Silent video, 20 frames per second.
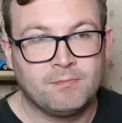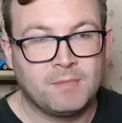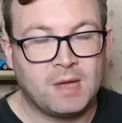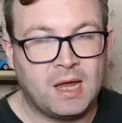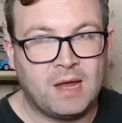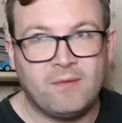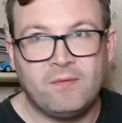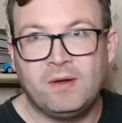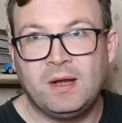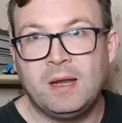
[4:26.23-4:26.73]

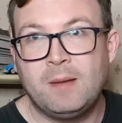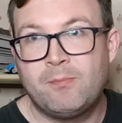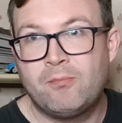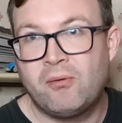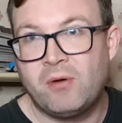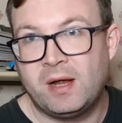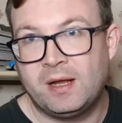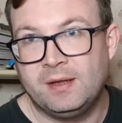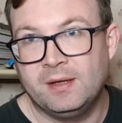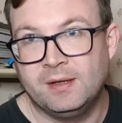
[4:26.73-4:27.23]
heavily
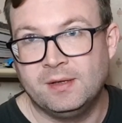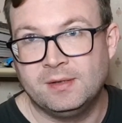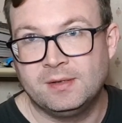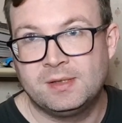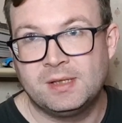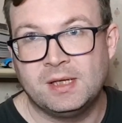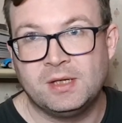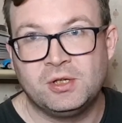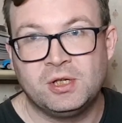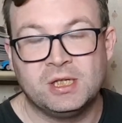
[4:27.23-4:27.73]
pregnant
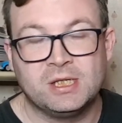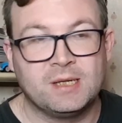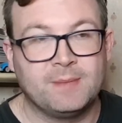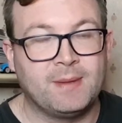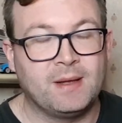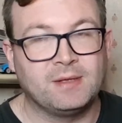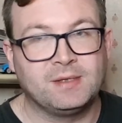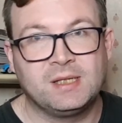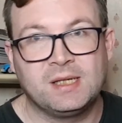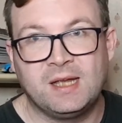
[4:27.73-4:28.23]
and she's
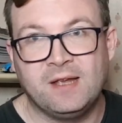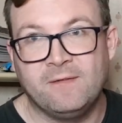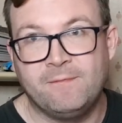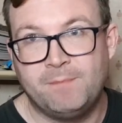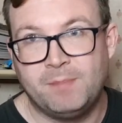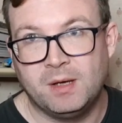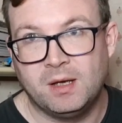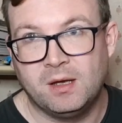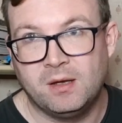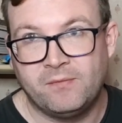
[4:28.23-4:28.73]
about to give
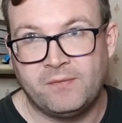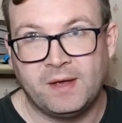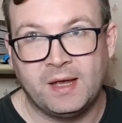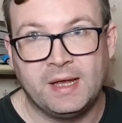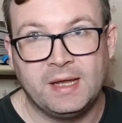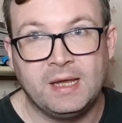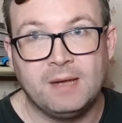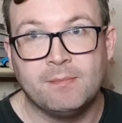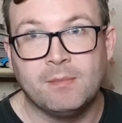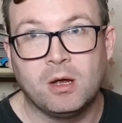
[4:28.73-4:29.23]
birth at
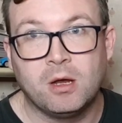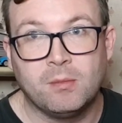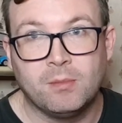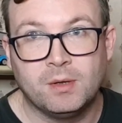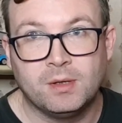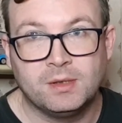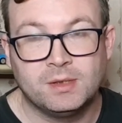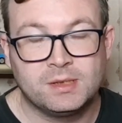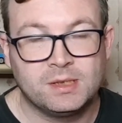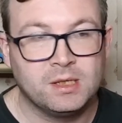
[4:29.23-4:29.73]
any
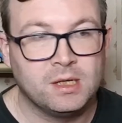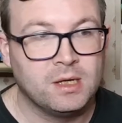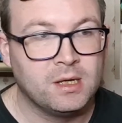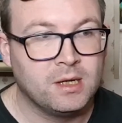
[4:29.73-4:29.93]
moment.